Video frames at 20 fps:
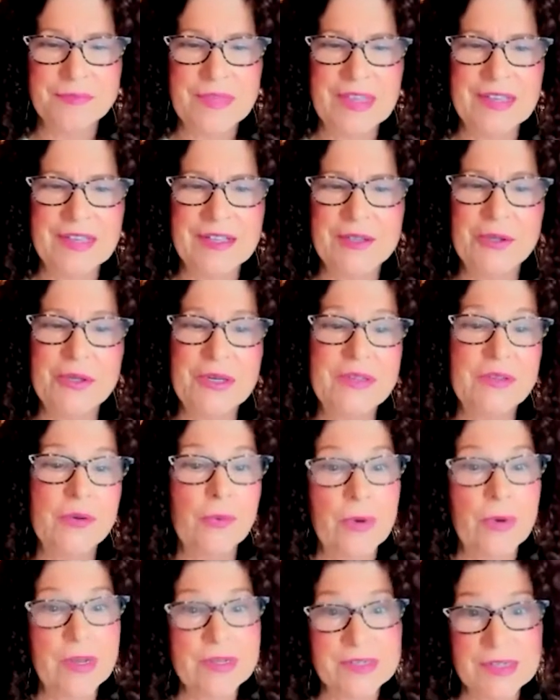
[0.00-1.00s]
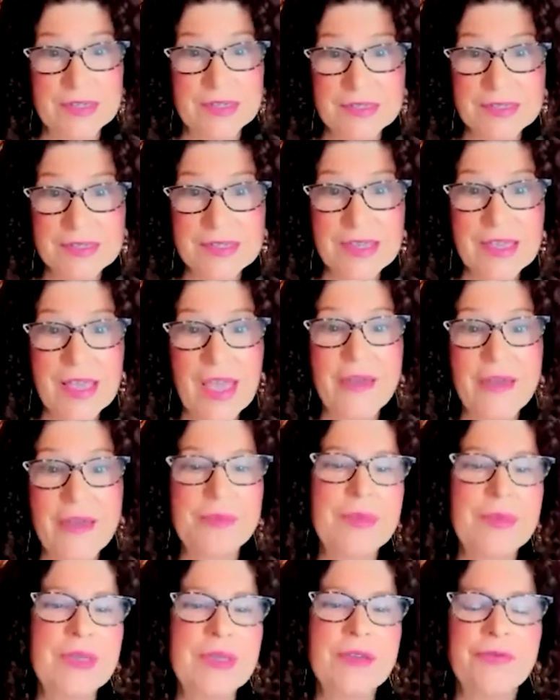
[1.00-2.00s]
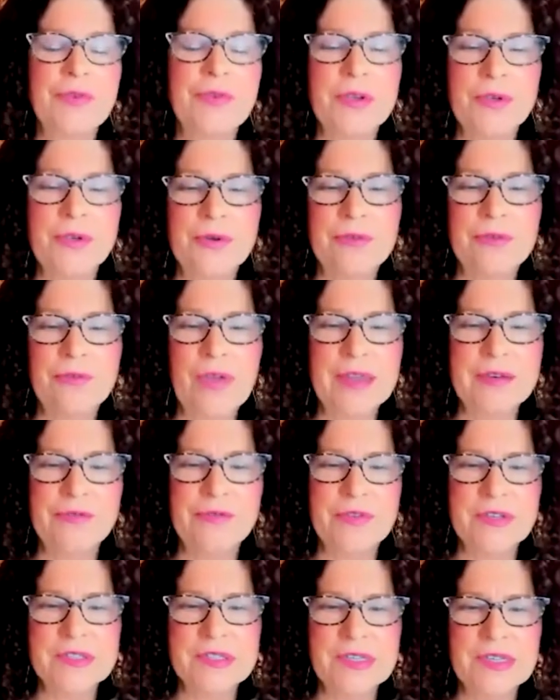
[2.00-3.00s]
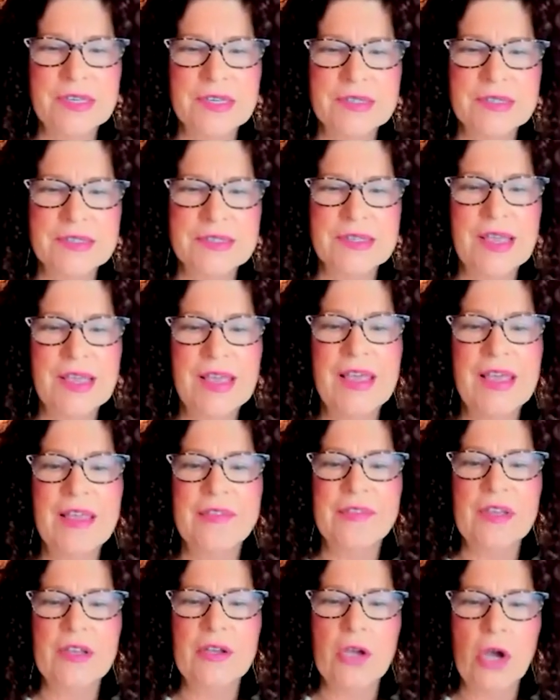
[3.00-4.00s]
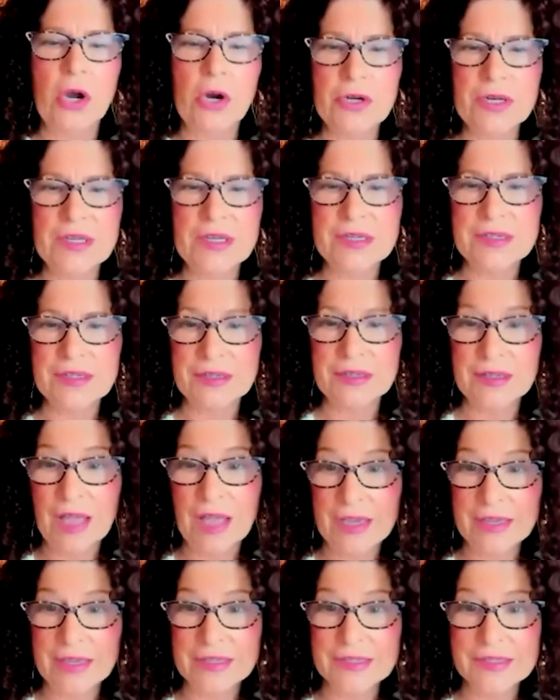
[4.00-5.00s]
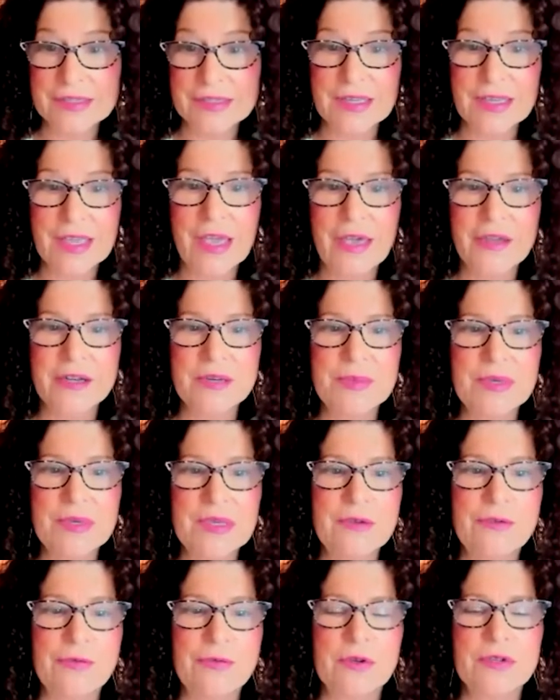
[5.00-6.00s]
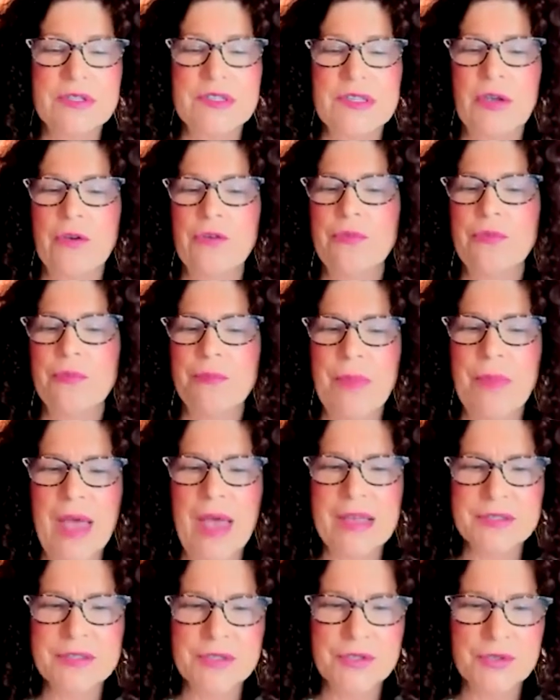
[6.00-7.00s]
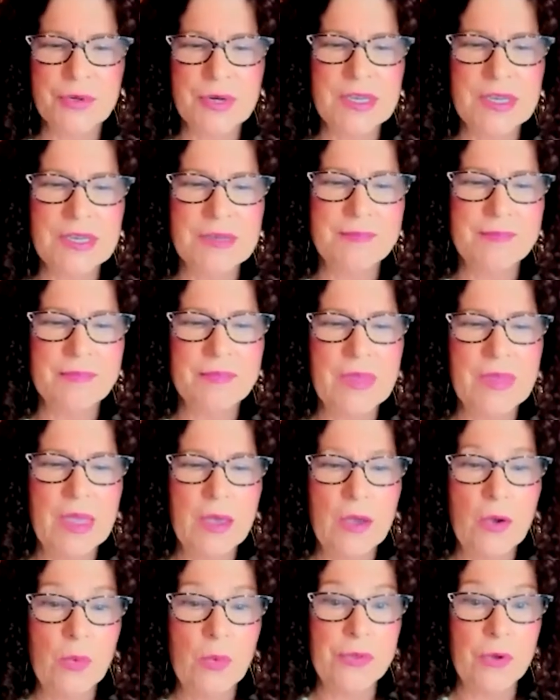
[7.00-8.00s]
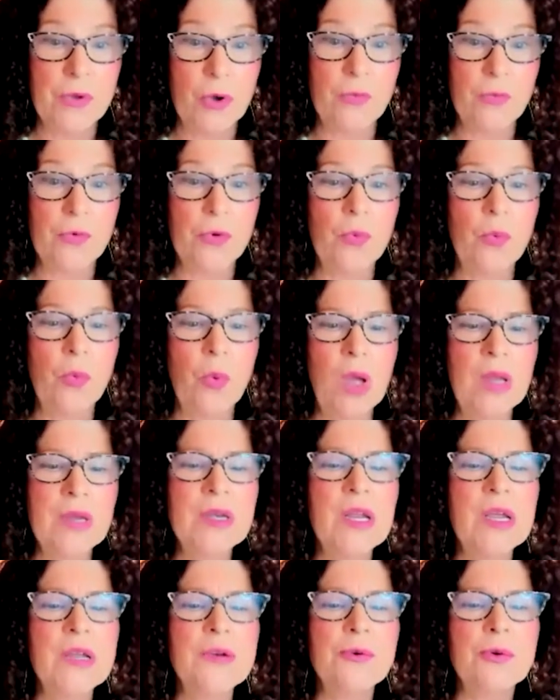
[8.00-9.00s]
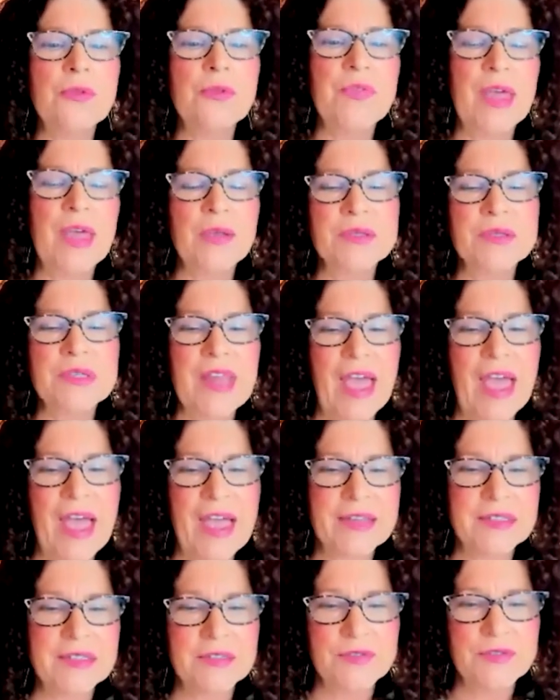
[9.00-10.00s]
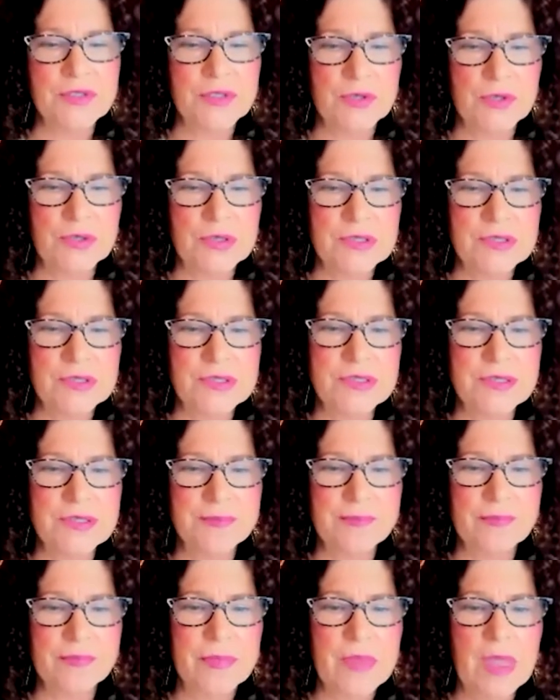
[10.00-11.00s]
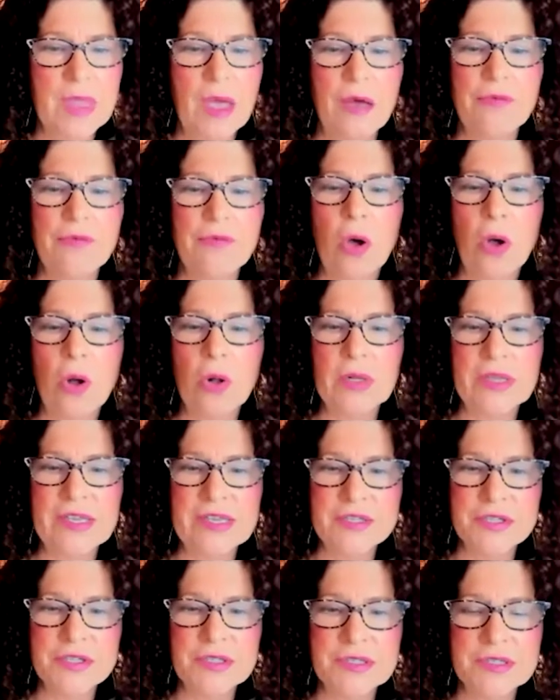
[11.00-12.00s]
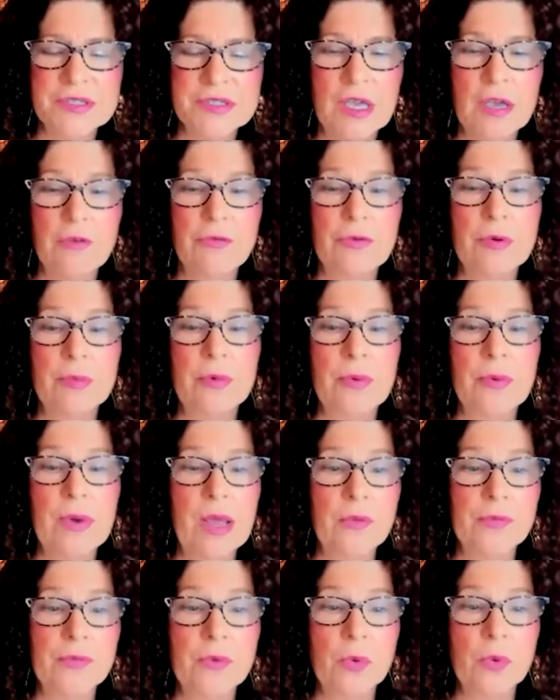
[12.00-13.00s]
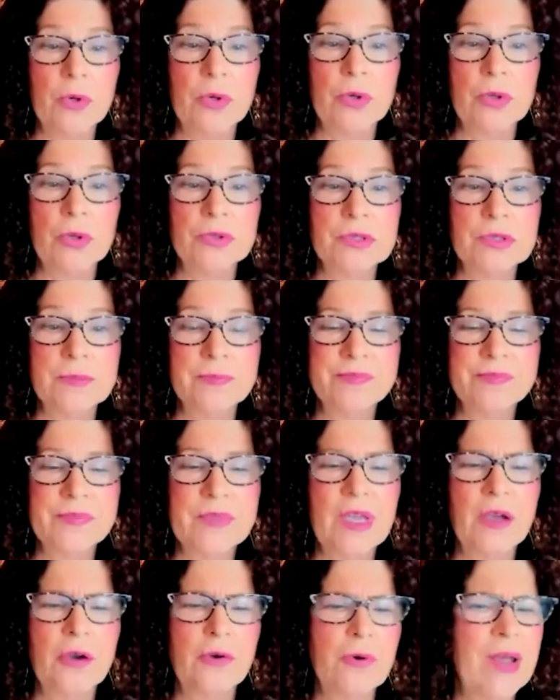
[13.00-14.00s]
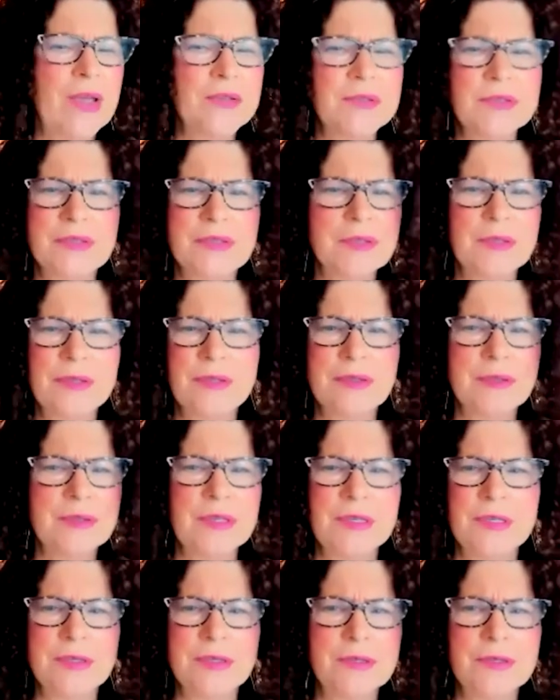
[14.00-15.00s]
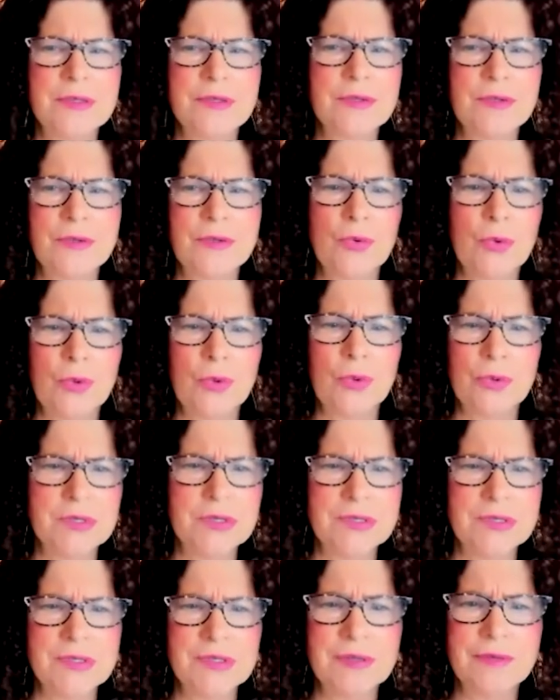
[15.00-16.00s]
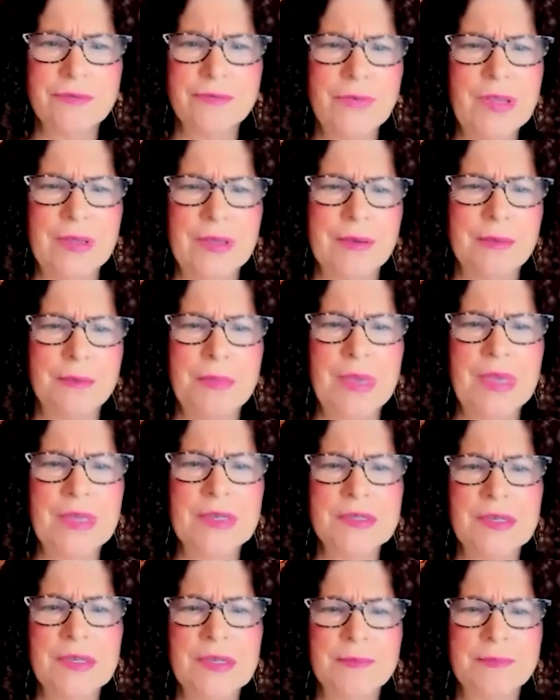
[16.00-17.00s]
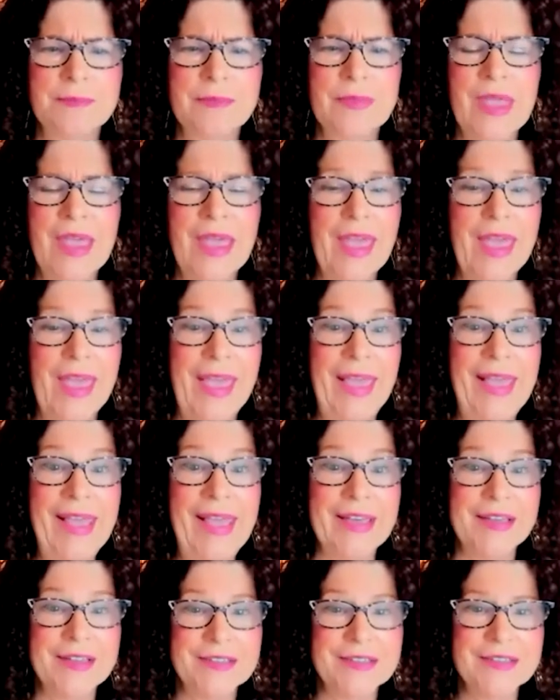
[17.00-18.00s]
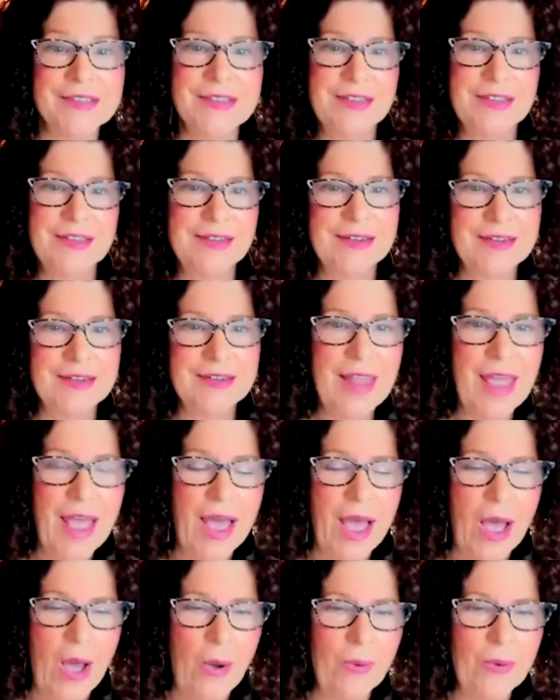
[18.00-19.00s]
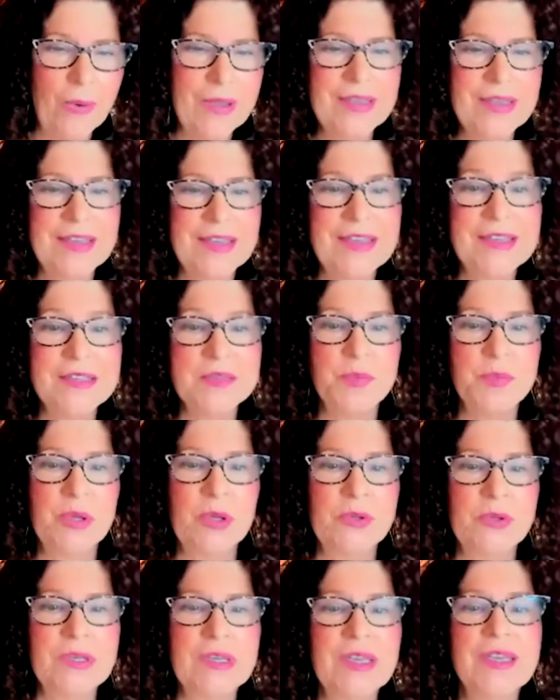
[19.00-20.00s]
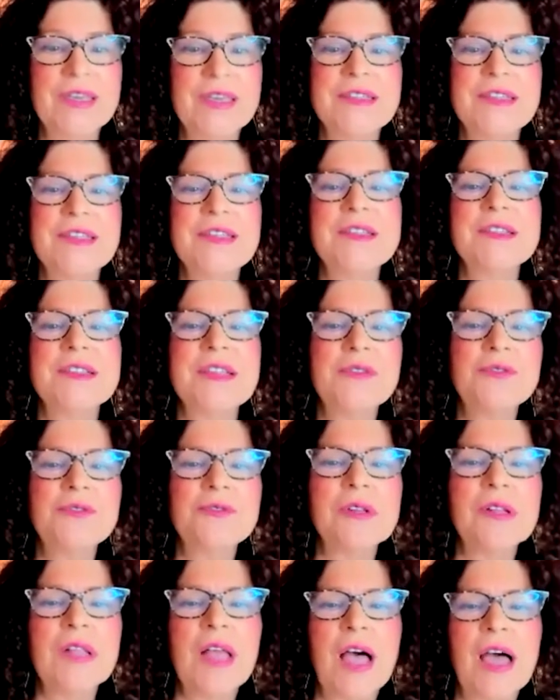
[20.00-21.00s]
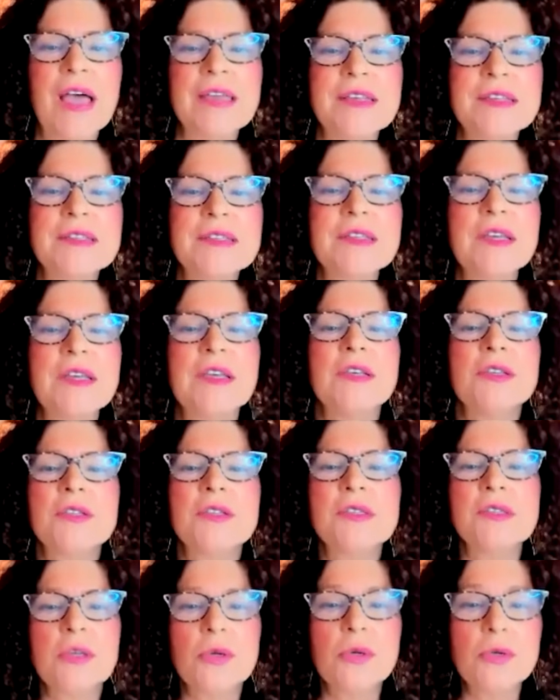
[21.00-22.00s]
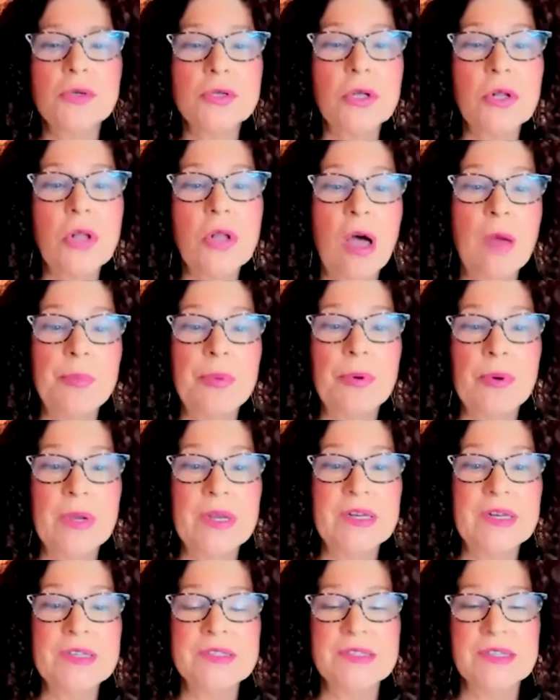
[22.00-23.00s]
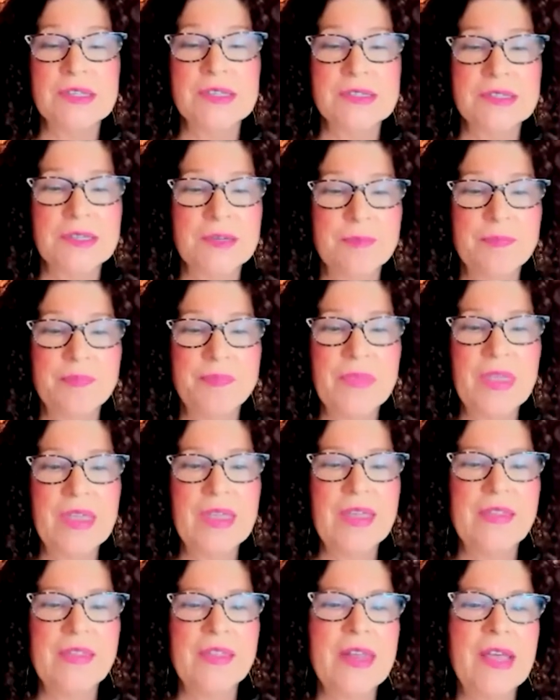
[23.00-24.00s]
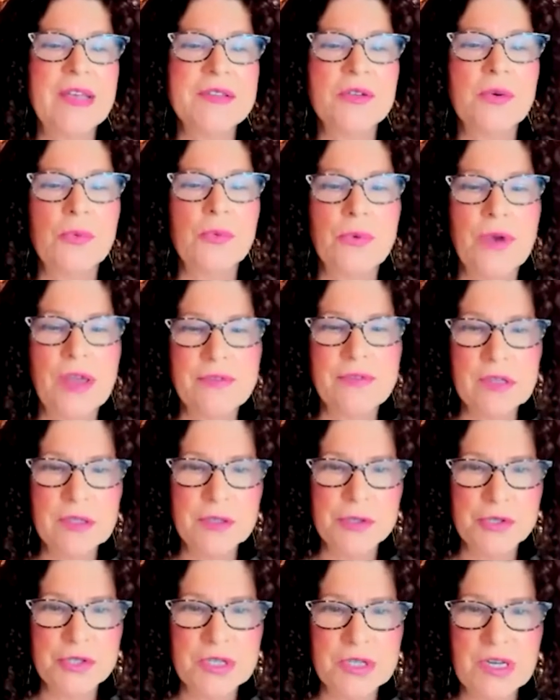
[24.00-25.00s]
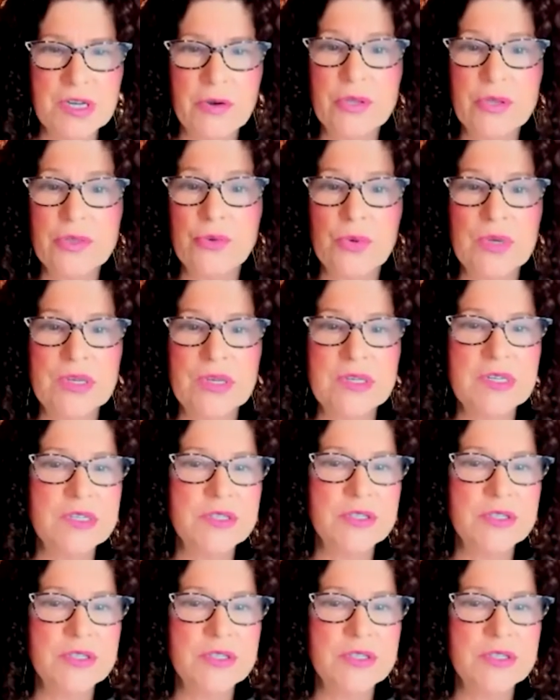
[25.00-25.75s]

including the Resonance Academy for Unified Physics, the Guardian Alliance Academy for Self Mastery, with over 100,000 active students of all ages from around the world across these schools. It's really amazing. And now he's building a decentralized social operating system that has a revolutionary 3D